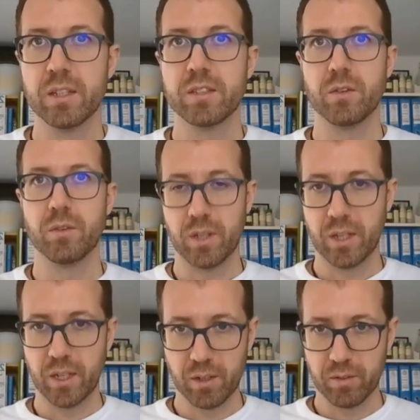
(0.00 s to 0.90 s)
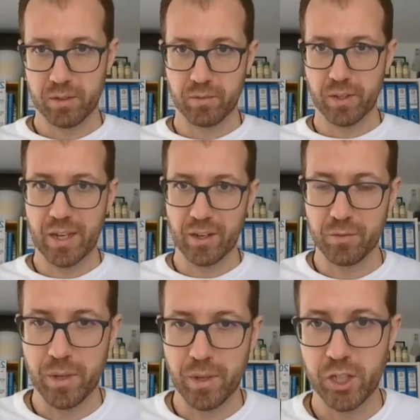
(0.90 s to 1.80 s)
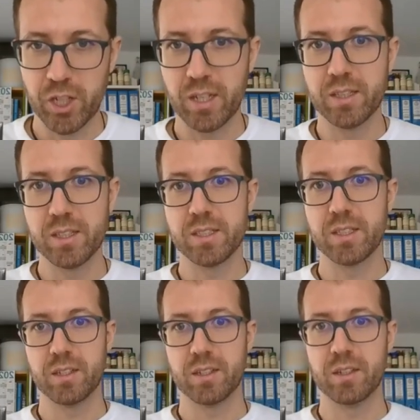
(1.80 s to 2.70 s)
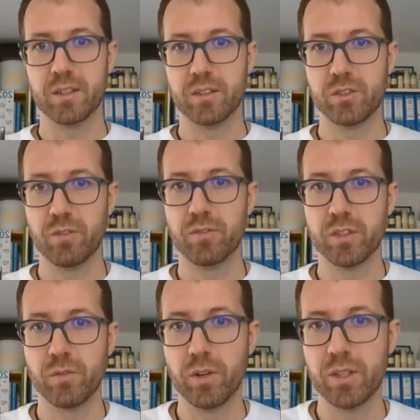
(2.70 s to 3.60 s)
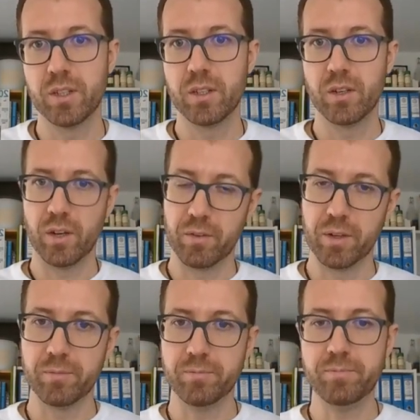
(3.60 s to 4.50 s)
So here we cannot match yet this surface quality. However,